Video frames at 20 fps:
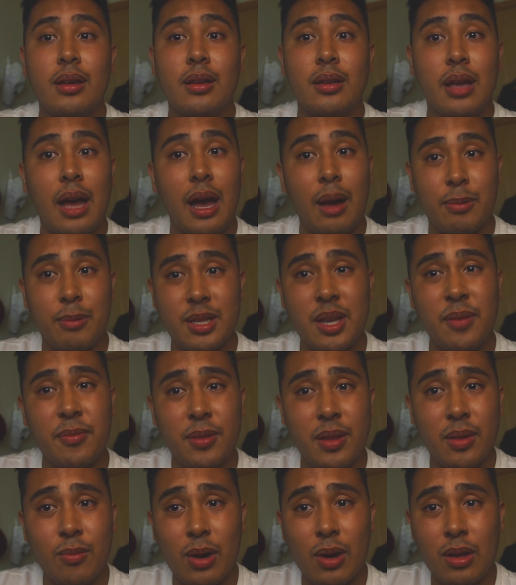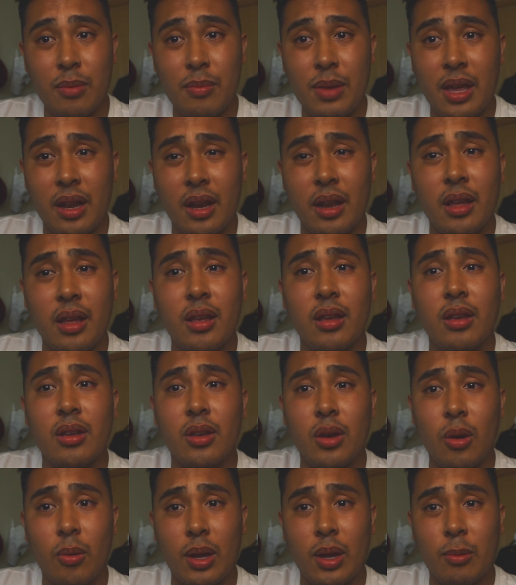I would definitely recommend
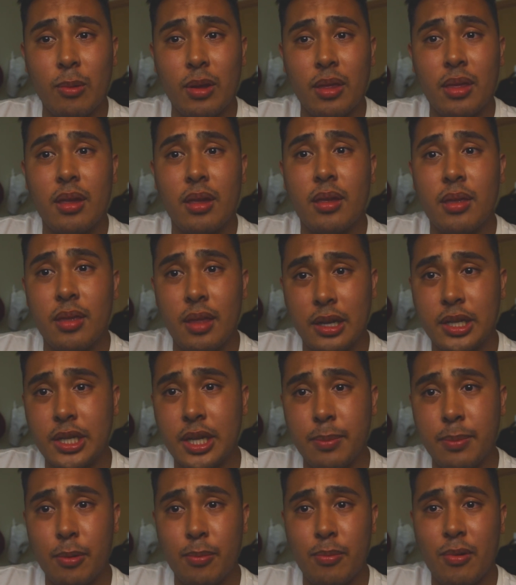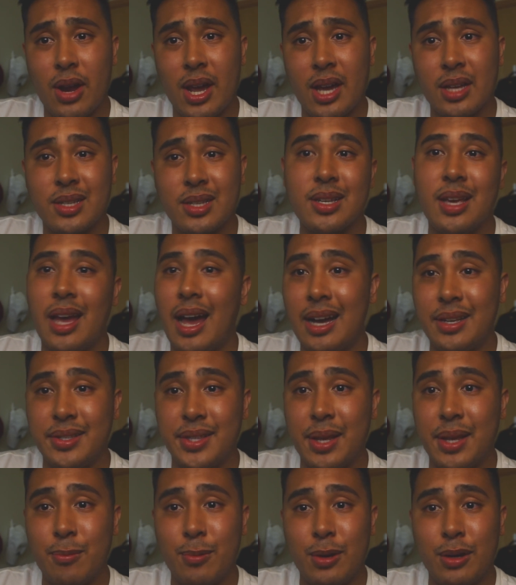going with the cheaper brands, as
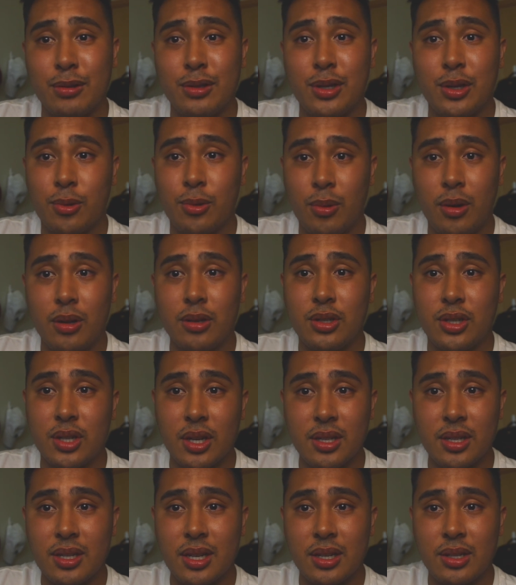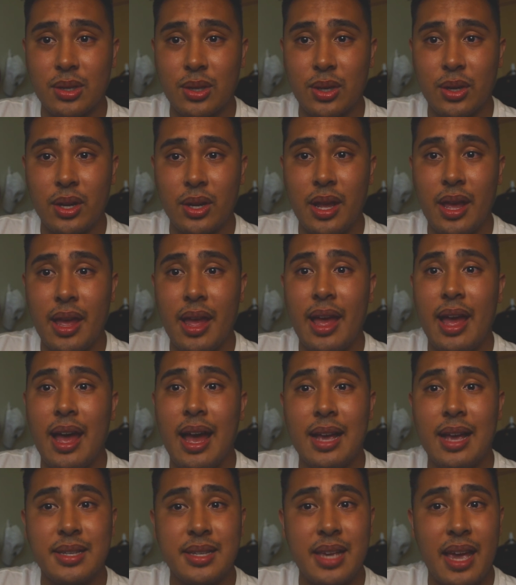they will do just as good
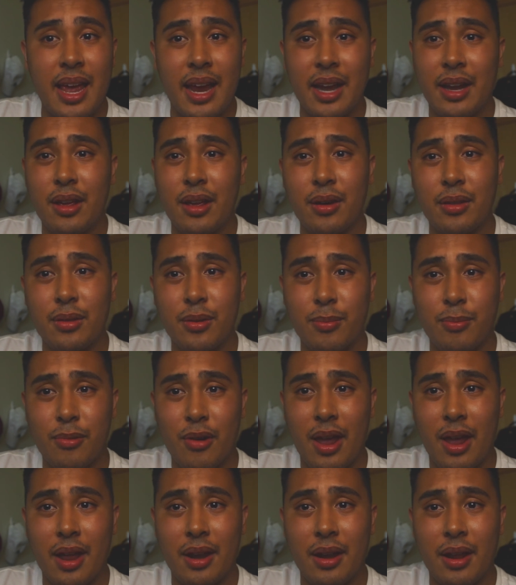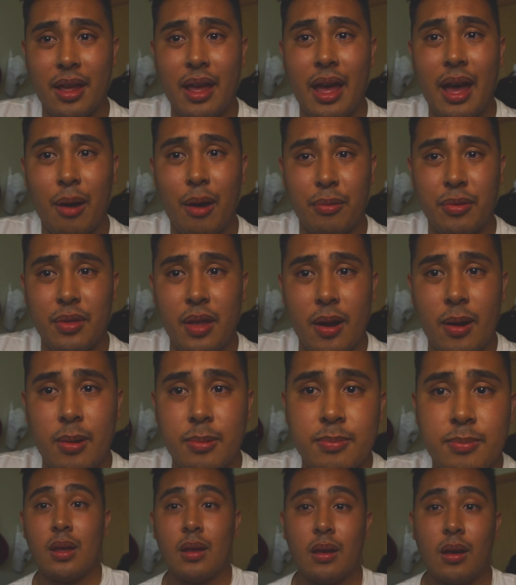as any other brand out there.
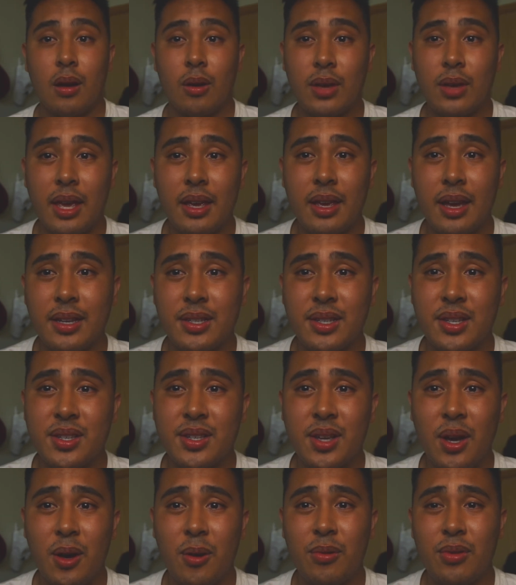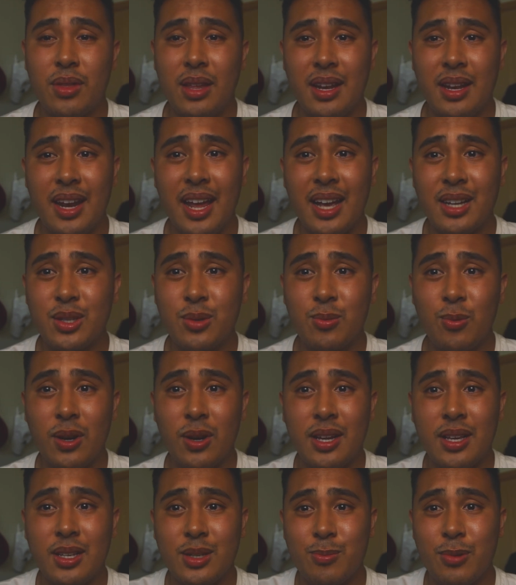Okay guys, so the next
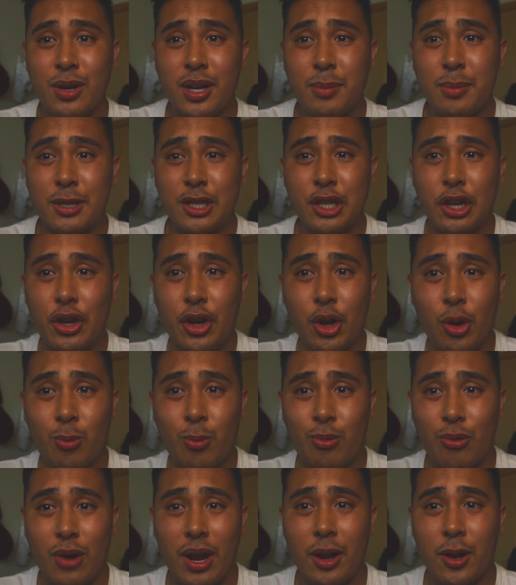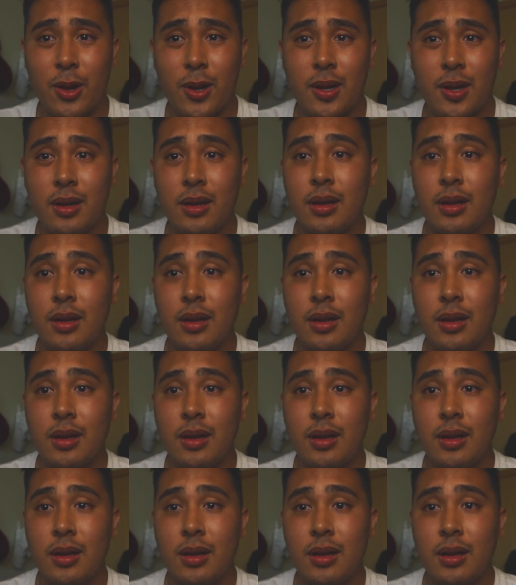one is pretty much a no-brainer